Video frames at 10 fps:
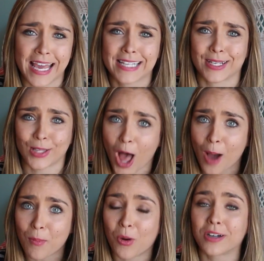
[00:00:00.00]
takes a
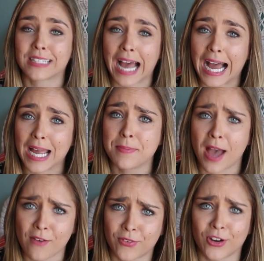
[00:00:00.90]
lot more time,
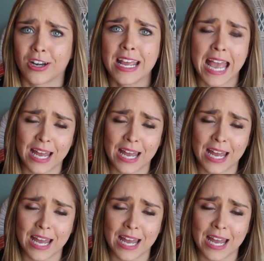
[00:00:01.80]
effort,